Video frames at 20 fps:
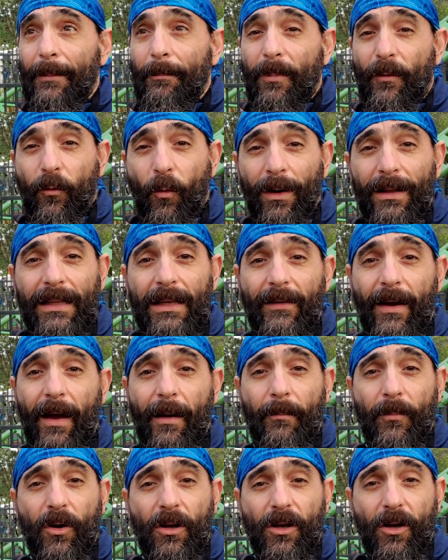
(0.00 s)
before I leave, I
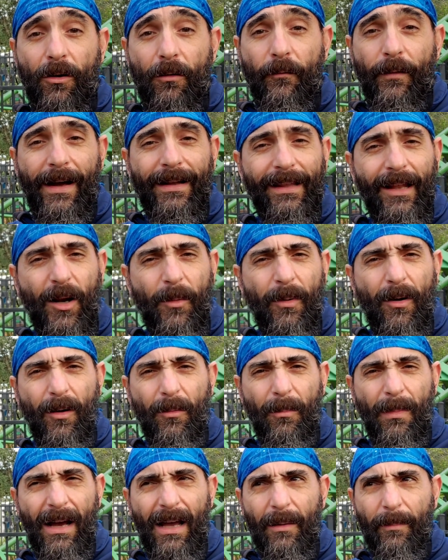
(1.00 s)
am going to go find out
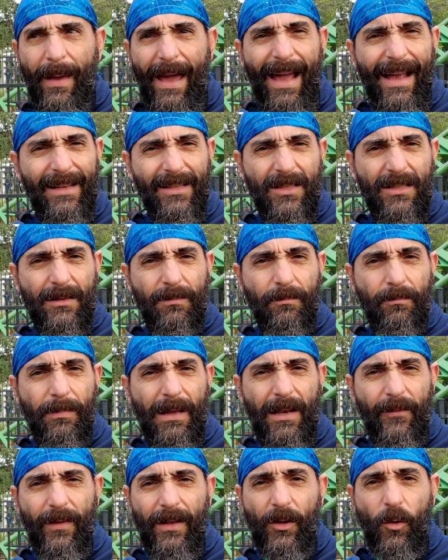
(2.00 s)
about my pass
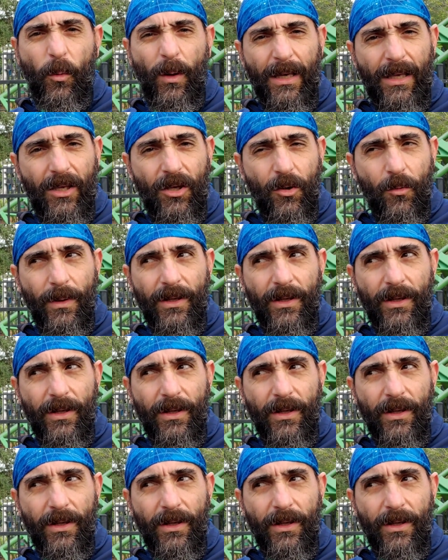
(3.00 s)
benefit quick queue,